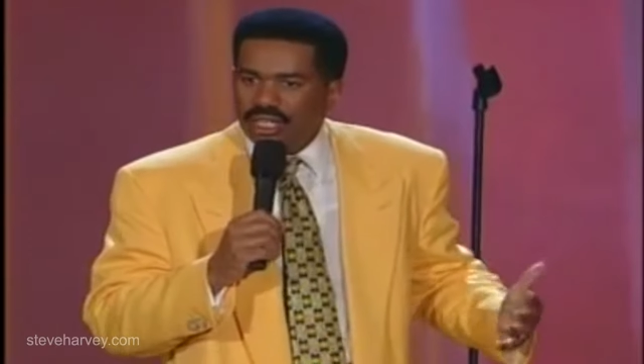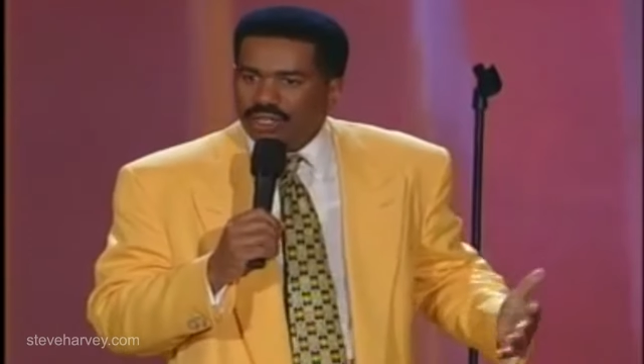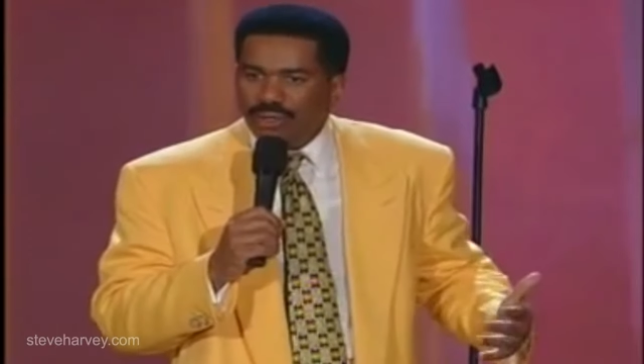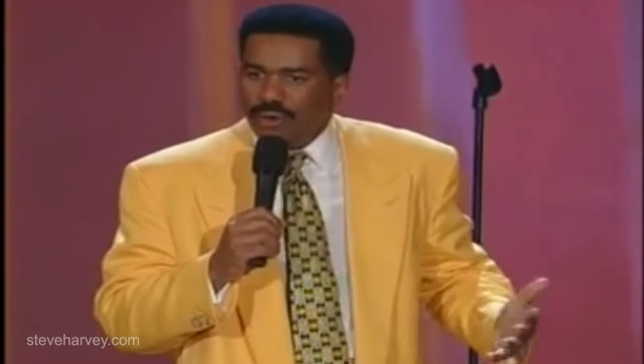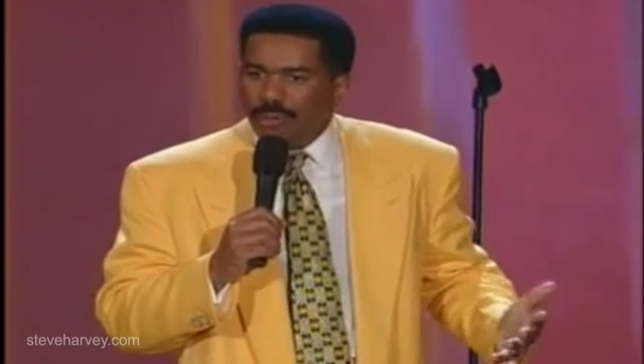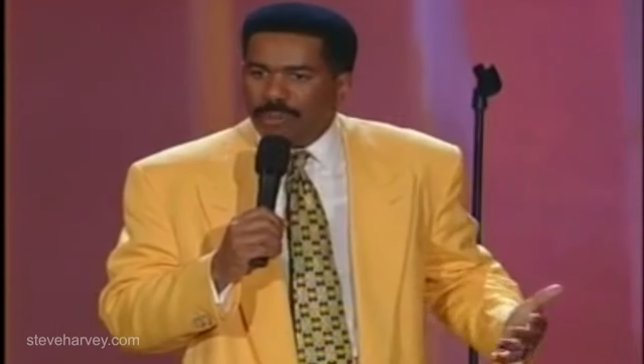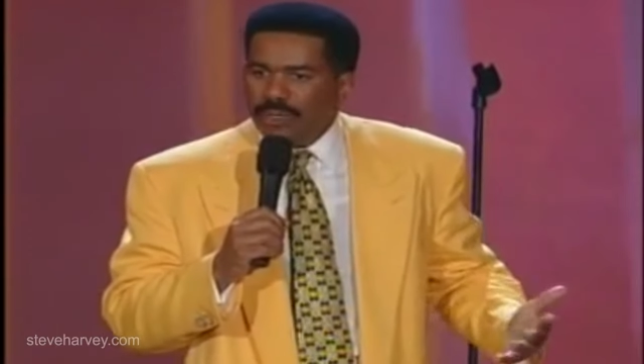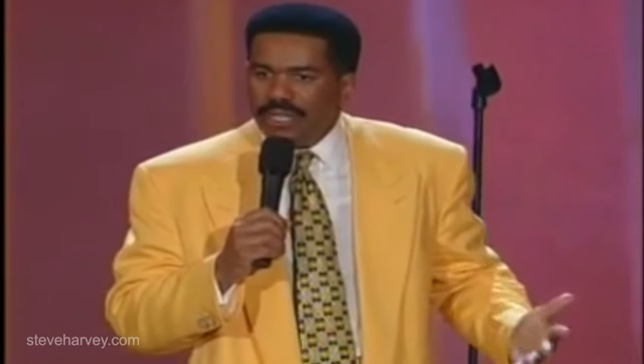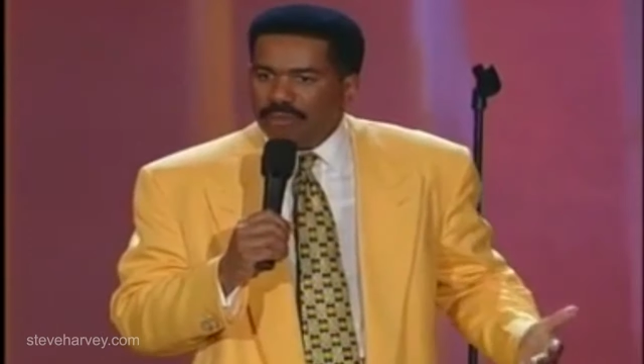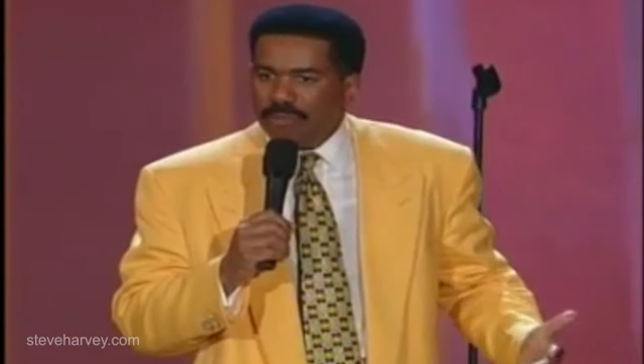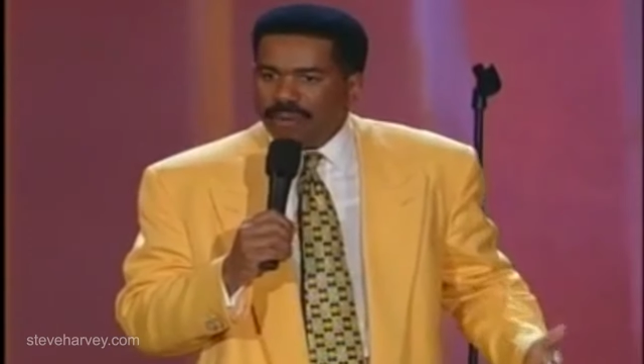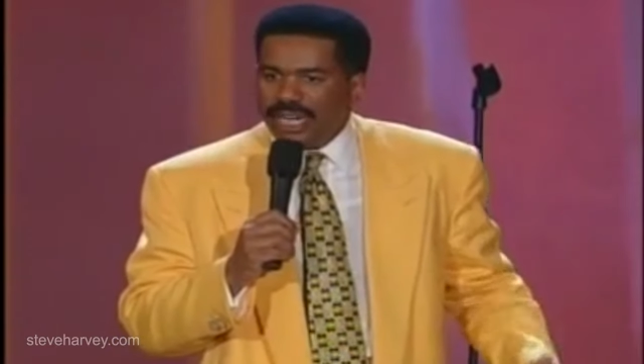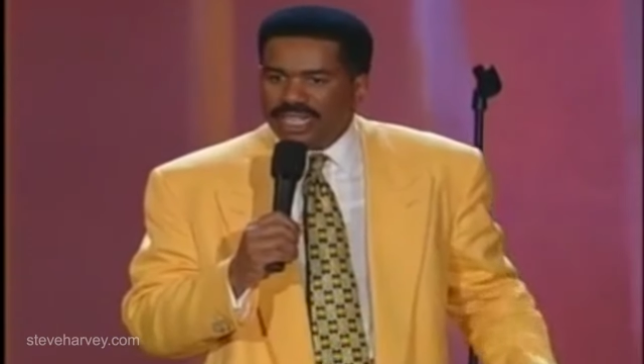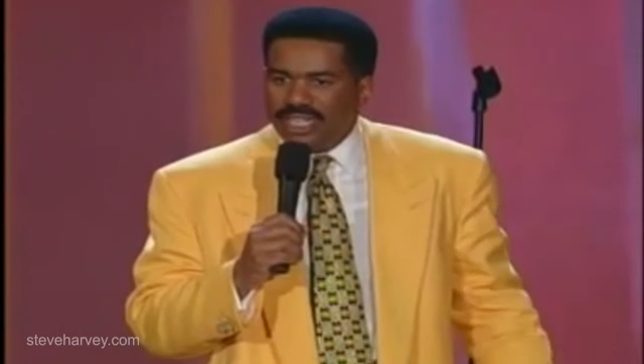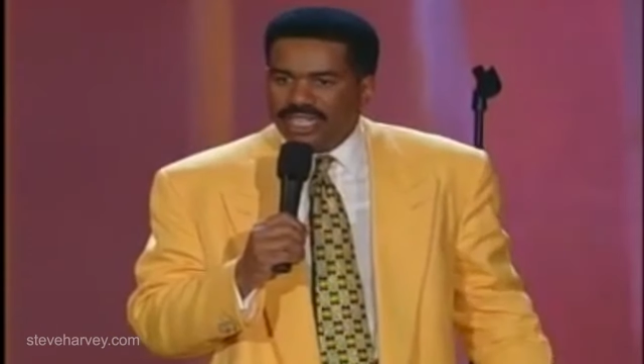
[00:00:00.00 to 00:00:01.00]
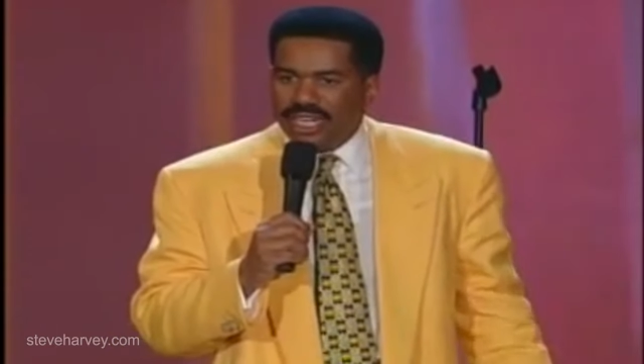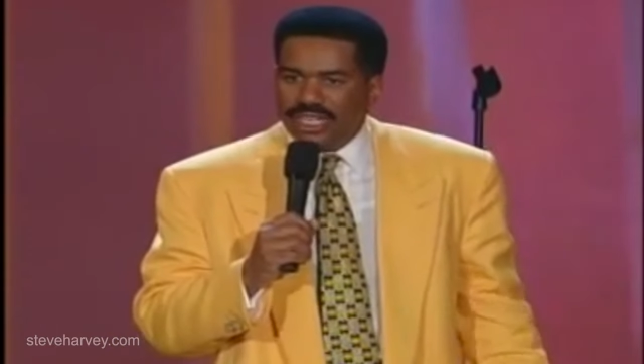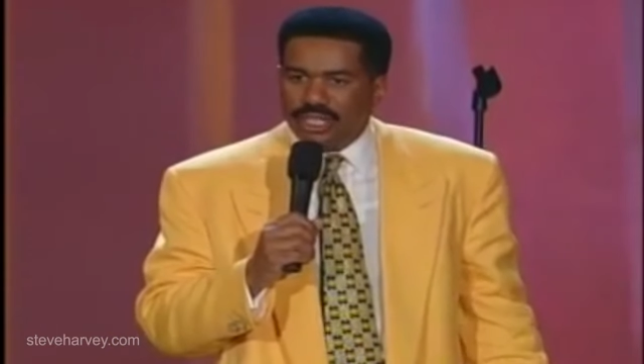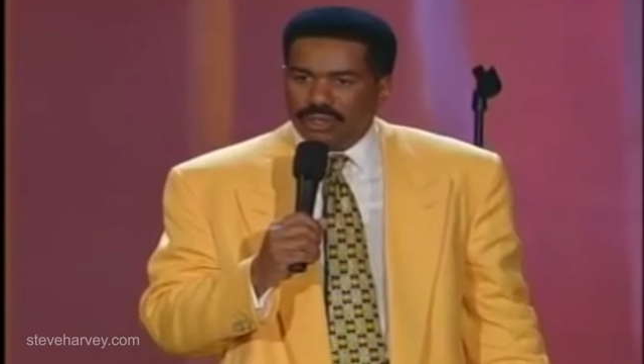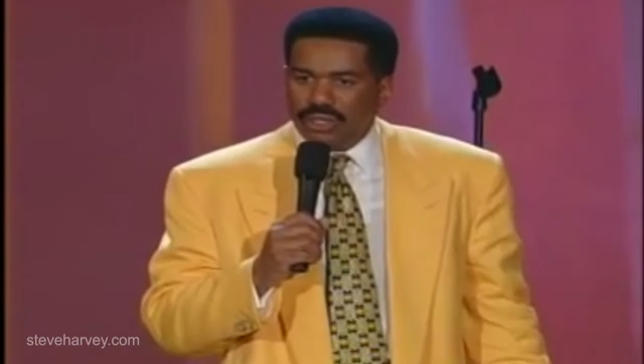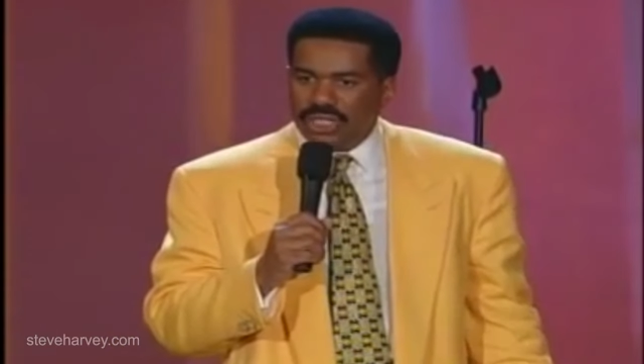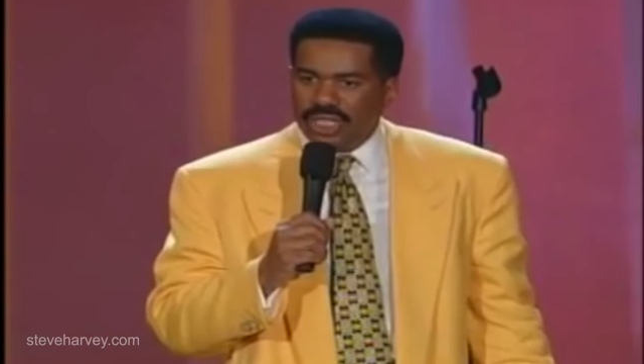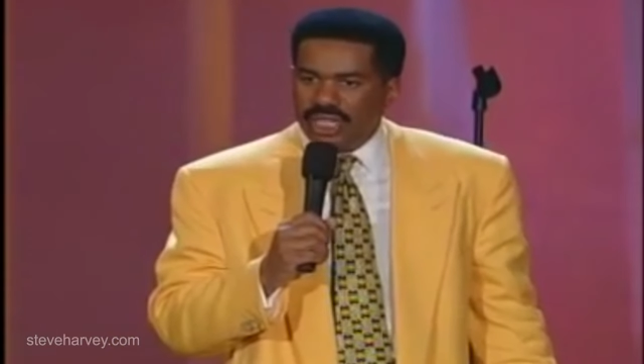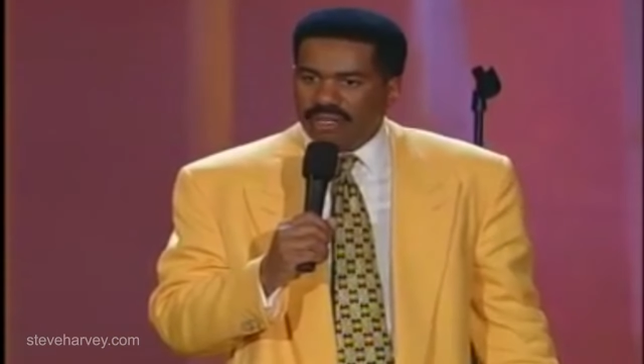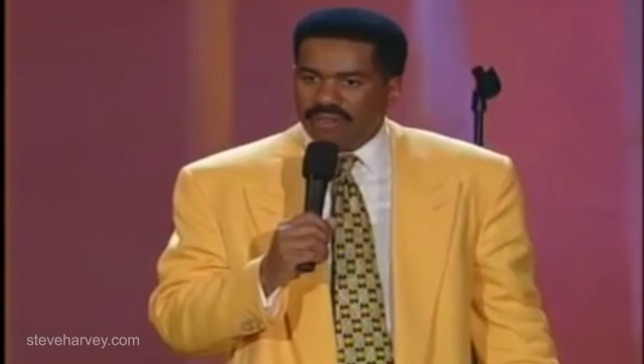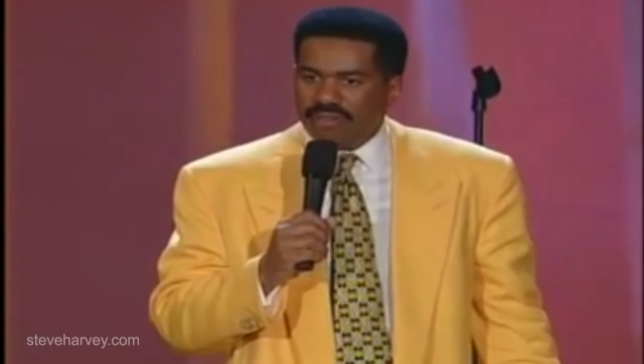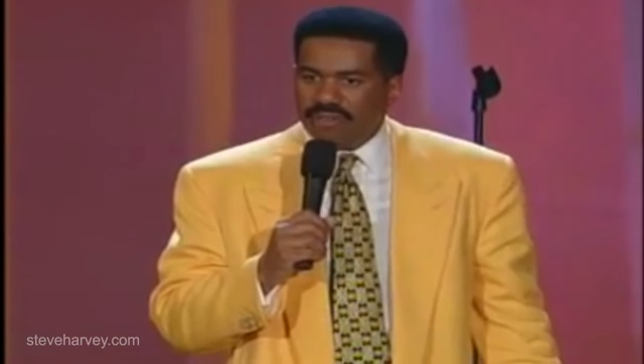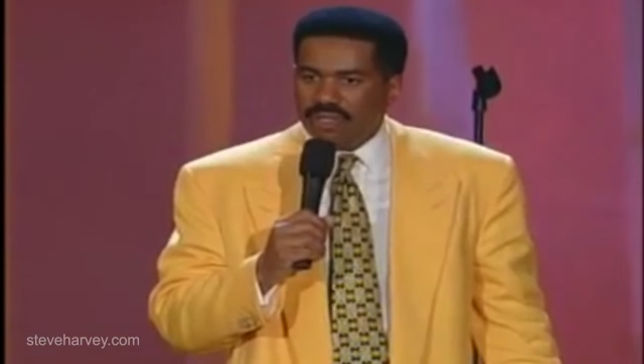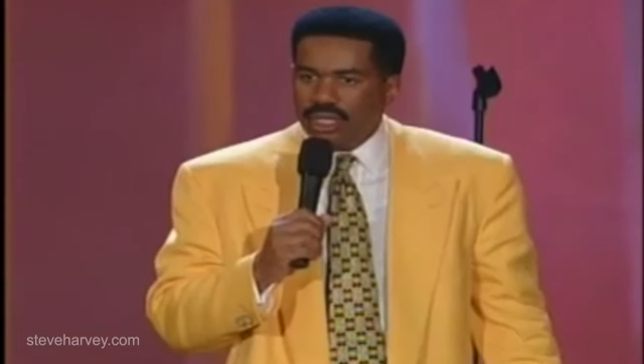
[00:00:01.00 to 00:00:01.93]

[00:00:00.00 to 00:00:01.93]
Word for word: you know, putting it back in there yourself.